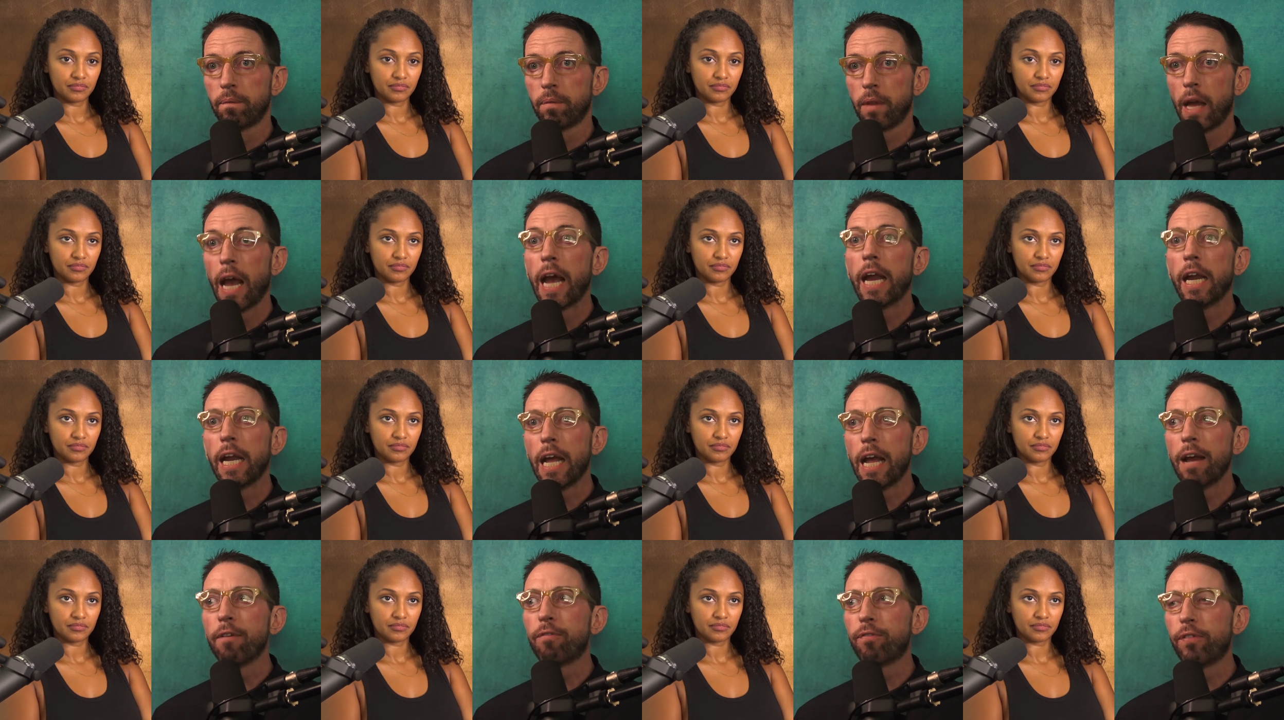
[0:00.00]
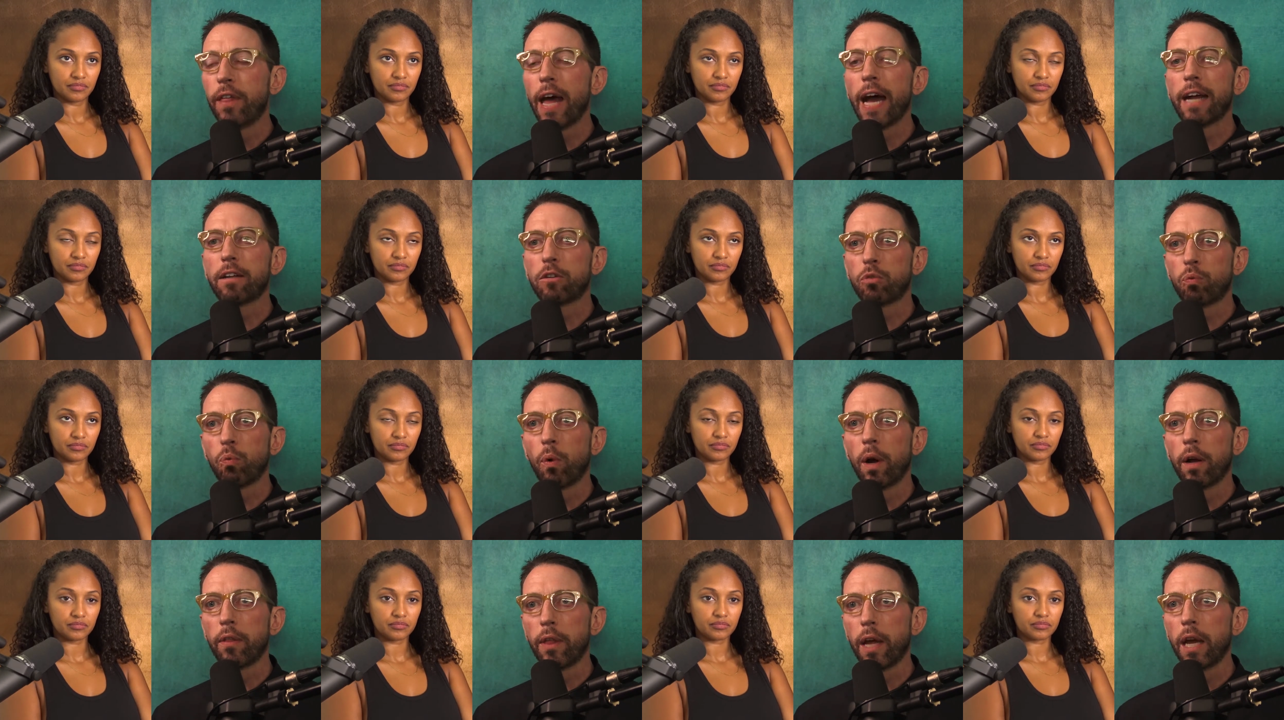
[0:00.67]
Speaker 1: and if that's
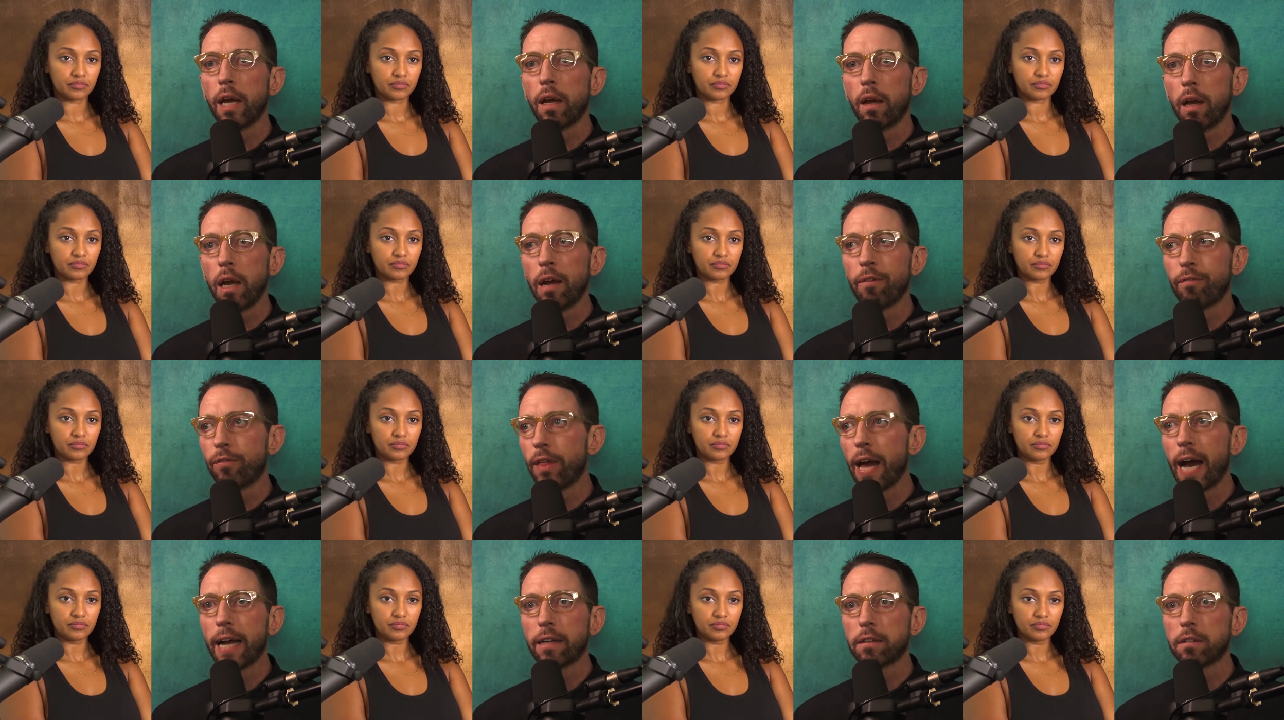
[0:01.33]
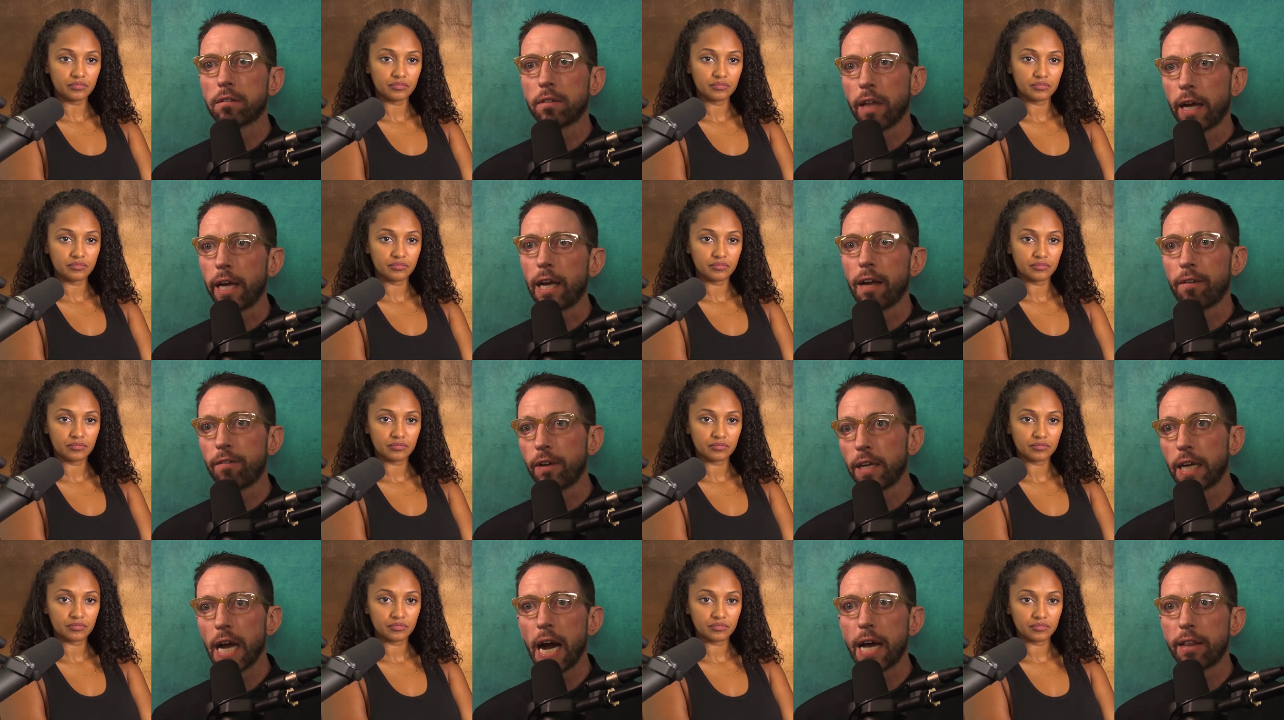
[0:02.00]
where they, if that's like, if
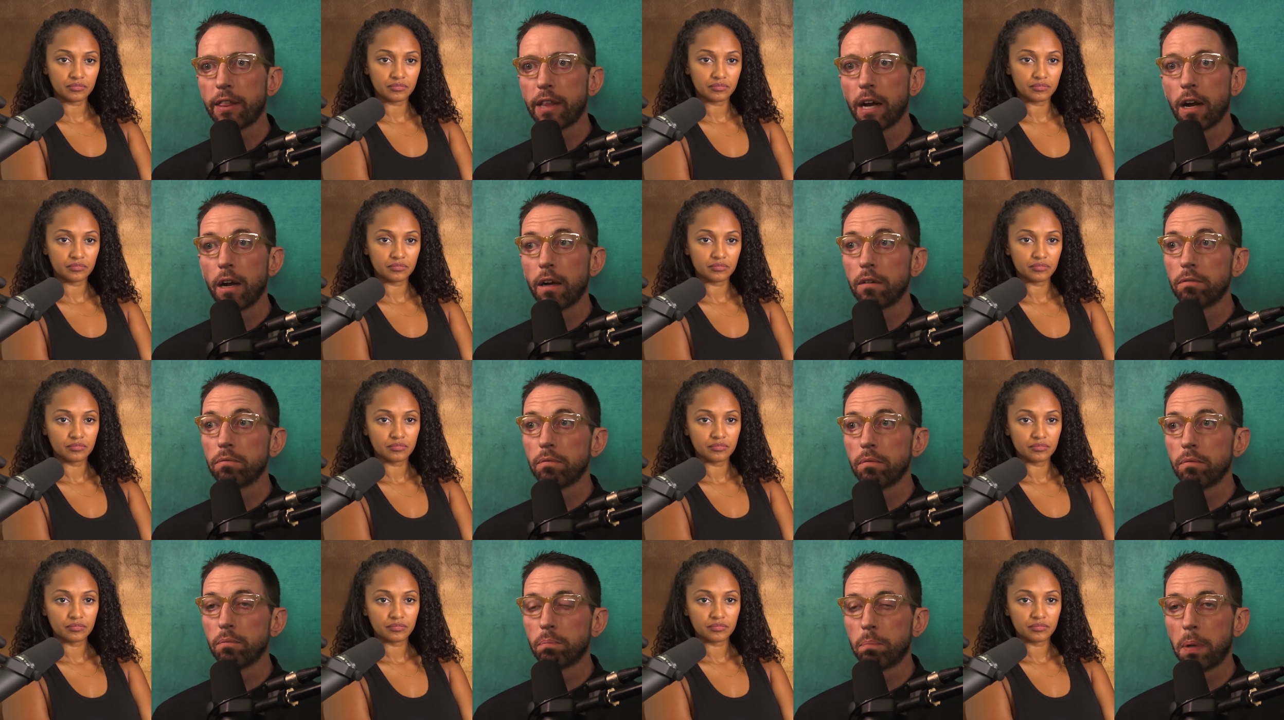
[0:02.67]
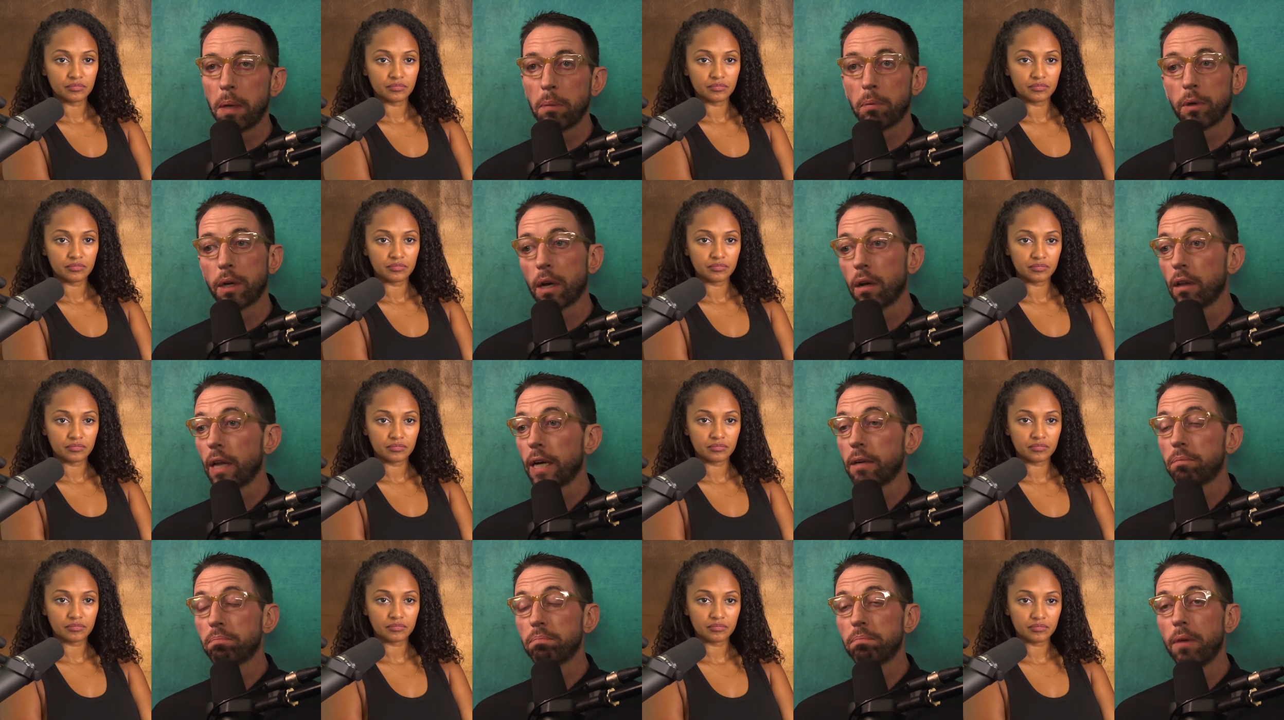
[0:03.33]
it got there, people go
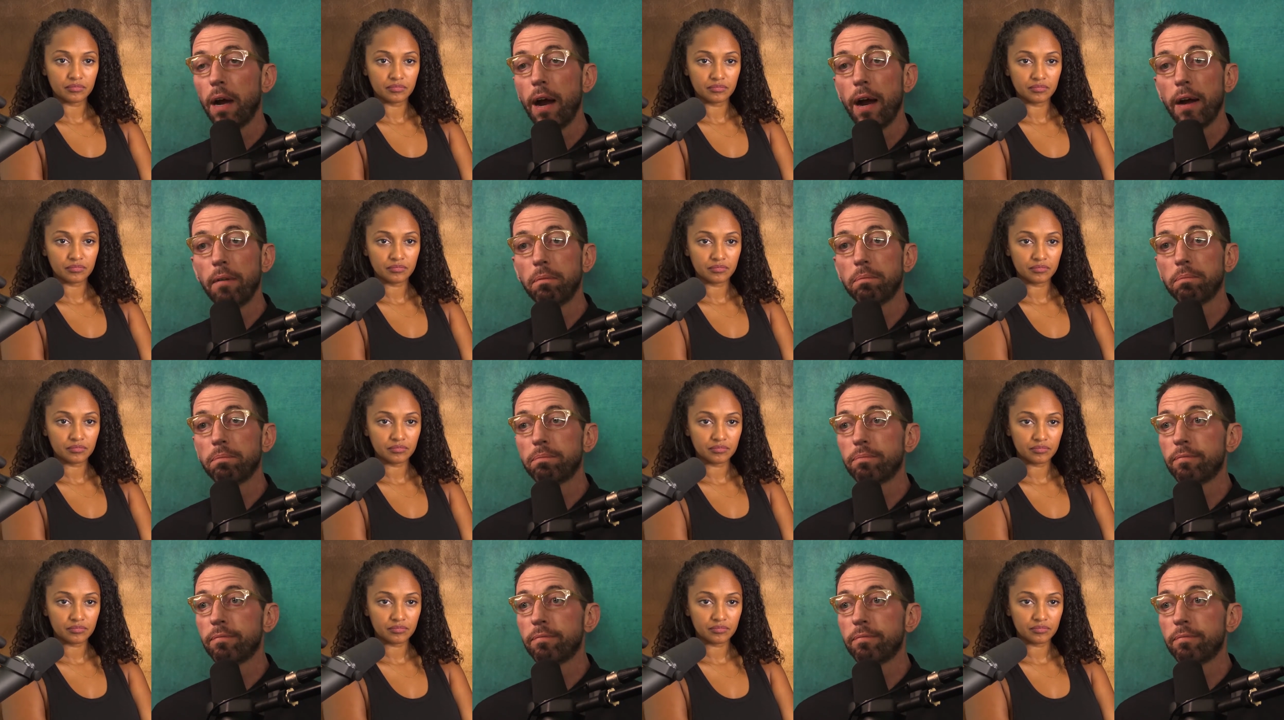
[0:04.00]
like, all right.